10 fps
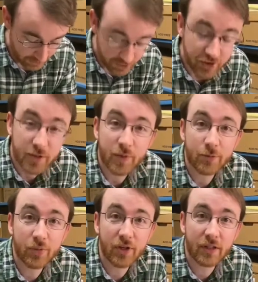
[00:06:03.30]
just
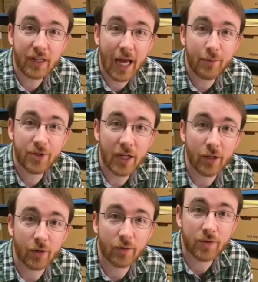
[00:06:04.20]
been put in lime
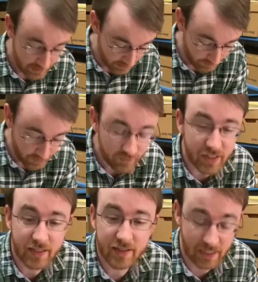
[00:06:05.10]
Jell-O. So in the
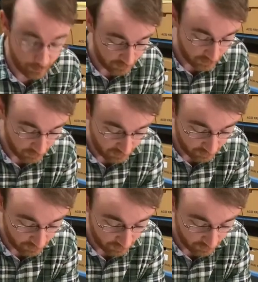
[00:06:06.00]
50s seem to have